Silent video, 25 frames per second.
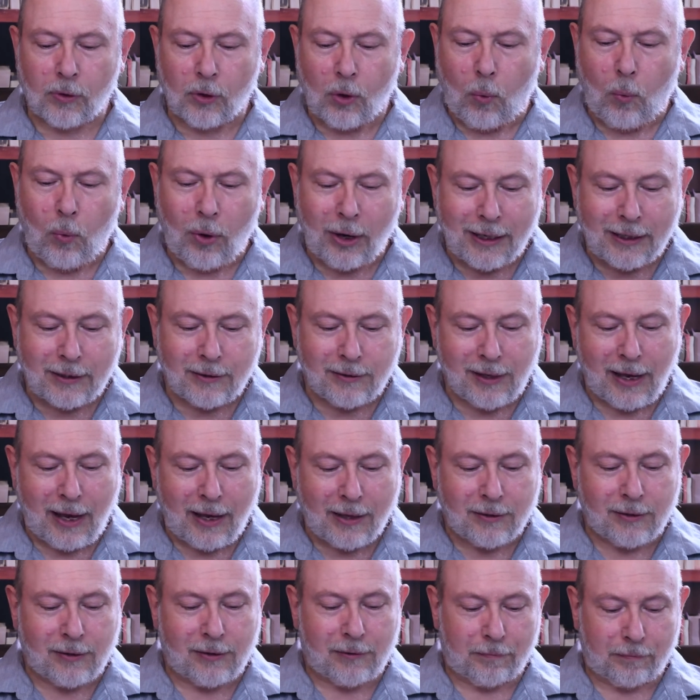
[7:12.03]
when he
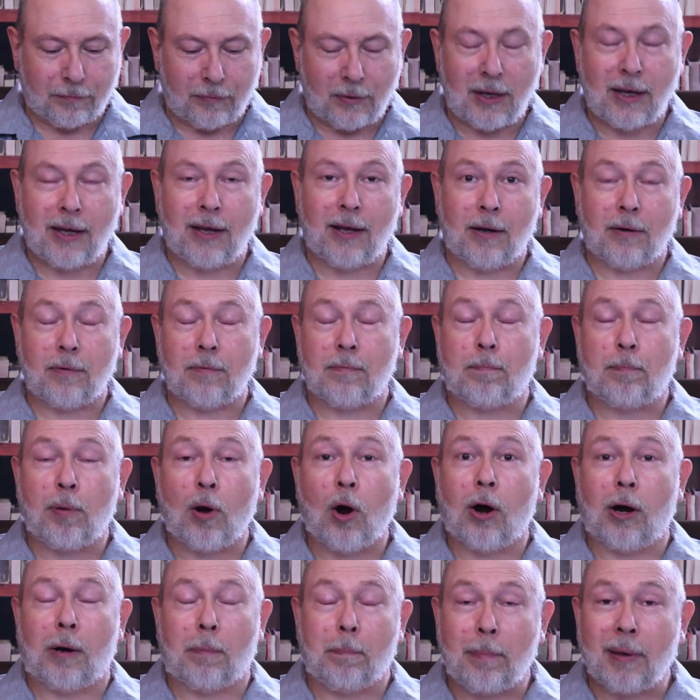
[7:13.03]
says in
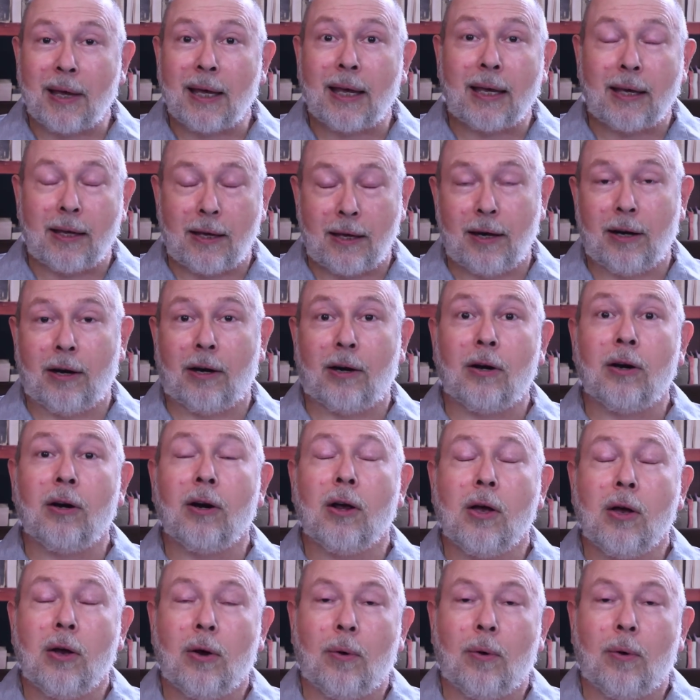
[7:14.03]
part B here,